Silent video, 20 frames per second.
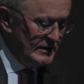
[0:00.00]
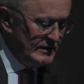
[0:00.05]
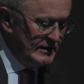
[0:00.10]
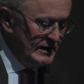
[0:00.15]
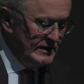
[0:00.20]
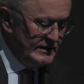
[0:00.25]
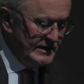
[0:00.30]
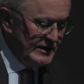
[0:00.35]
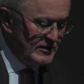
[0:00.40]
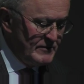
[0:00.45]

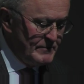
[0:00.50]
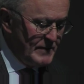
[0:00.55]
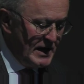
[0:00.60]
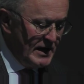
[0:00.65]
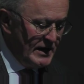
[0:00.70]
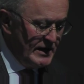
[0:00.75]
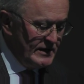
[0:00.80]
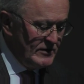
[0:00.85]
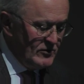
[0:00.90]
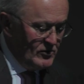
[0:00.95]
they
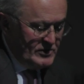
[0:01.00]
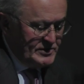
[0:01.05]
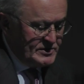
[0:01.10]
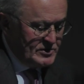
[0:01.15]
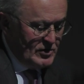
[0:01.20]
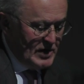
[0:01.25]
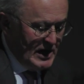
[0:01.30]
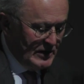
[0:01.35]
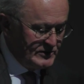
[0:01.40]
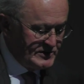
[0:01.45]
thereby
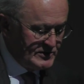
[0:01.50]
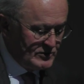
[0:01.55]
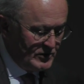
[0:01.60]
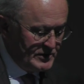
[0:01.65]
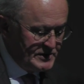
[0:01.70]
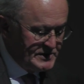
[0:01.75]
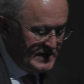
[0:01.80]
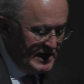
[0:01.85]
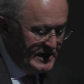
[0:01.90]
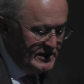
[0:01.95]
also
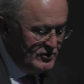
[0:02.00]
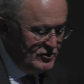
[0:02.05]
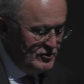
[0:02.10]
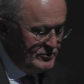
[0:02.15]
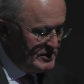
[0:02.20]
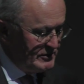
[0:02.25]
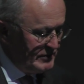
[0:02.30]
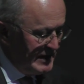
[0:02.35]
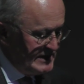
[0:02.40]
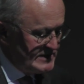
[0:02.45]
outsourced any
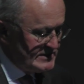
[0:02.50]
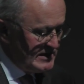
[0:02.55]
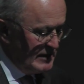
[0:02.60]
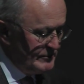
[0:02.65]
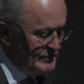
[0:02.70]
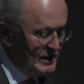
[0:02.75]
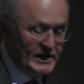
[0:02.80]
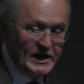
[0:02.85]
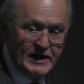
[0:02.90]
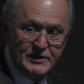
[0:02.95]
human rights
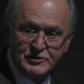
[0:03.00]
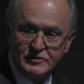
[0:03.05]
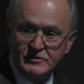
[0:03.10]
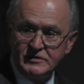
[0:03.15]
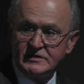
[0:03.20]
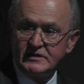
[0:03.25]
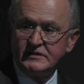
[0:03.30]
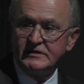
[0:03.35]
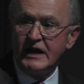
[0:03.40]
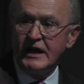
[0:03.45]

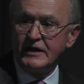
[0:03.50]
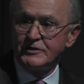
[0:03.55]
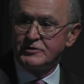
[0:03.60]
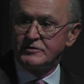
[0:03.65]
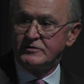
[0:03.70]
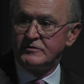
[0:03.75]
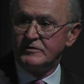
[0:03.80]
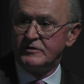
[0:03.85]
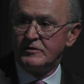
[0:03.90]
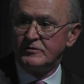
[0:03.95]
obligations
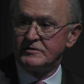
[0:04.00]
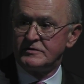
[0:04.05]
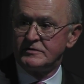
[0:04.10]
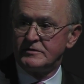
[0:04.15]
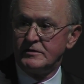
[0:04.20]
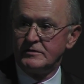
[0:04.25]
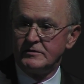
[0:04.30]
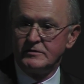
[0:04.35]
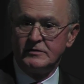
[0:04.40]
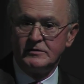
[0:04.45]
attached to
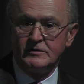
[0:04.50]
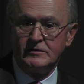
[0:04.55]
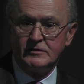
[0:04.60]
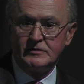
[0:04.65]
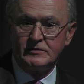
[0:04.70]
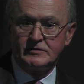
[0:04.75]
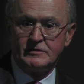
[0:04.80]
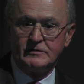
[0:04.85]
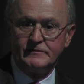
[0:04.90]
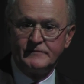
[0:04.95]
those
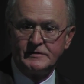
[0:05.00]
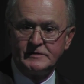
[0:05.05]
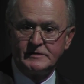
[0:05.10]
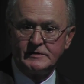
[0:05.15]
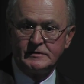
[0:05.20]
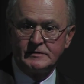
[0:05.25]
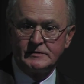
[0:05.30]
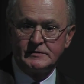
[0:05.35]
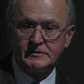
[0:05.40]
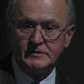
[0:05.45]

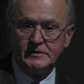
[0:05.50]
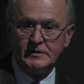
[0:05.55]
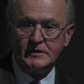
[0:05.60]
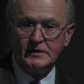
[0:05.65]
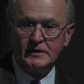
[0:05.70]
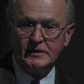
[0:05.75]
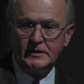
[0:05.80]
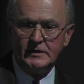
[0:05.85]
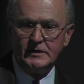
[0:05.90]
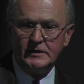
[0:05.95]
services.
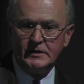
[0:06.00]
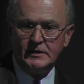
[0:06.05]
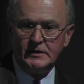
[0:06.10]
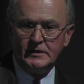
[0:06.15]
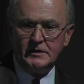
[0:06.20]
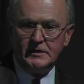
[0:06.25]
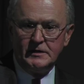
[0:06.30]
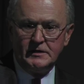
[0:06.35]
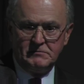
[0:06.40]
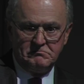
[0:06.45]

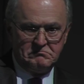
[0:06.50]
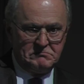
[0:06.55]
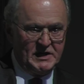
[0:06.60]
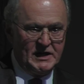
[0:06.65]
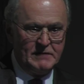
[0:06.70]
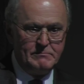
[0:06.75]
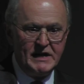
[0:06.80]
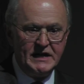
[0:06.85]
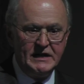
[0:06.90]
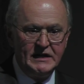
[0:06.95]

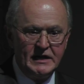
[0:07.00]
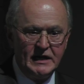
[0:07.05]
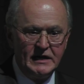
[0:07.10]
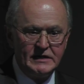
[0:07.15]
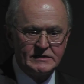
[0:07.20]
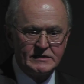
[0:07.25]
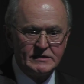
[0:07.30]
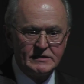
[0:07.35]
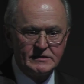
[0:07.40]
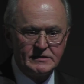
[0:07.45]
In many
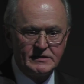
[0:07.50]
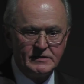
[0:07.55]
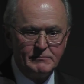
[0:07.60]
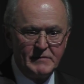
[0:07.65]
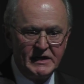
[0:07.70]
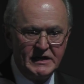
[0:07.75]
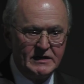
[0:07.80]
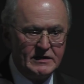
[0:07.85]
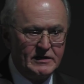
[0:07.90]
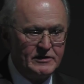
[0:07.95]
cases, in
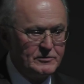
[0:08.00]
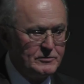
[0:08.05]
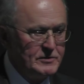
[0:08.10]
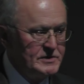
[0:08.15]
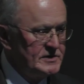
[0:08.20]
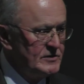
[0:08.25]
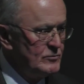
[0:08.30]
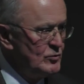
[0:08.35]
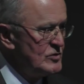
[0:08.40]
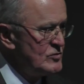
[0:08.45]
many
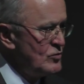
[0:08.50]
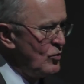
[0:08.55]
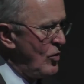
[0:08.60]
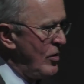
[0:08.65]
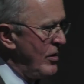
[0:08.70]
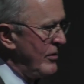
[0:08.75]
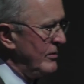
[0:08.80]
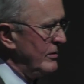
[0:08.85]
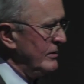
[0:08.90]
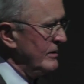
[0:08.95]
countries, it was
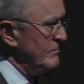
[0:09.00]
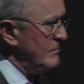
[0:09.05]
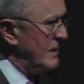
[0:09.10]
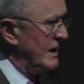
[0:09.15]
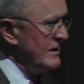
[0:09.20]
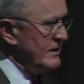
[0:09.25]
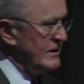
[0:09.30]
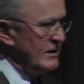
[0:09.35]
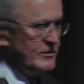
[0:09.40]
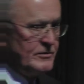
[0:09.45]
water. In
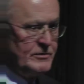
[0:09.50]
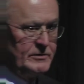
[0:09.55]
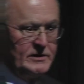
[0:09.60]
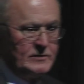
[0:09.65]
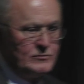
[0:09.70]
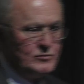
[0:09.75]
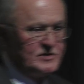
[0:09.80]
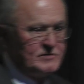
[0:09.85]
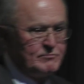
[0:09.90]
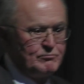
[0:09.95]
my country,
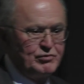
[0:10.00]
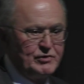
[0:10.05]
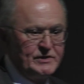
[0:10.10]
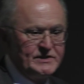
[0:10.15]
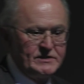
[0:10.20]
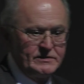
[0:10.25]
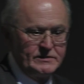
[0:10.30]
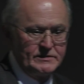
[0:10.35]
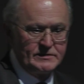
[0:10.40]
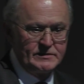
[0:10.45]
it was
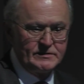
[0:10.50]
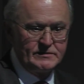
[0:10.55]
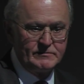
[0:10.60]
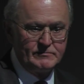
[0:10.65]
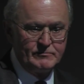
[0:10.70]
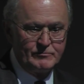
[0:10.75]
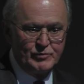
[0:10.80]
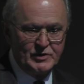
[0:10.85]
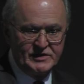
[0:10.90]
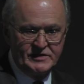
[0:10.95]
prisons.
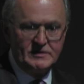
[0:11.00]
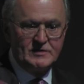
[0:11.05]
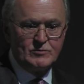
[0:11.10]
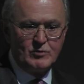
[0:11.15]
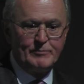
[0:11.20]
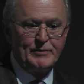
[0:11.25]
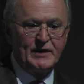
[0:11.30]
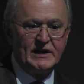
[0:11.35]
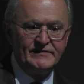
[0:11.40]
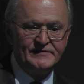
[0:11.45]
Prisons
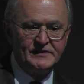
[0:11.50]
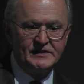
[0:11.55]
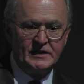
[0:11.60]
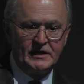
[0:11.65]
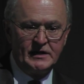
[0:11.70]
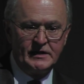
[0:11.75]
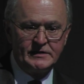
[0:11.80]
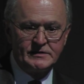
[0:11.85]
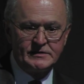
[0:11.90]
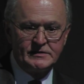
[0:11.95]
were
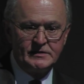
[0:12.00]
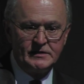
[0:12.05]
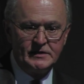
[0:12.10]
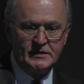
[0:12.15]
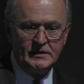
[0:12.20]
privatized.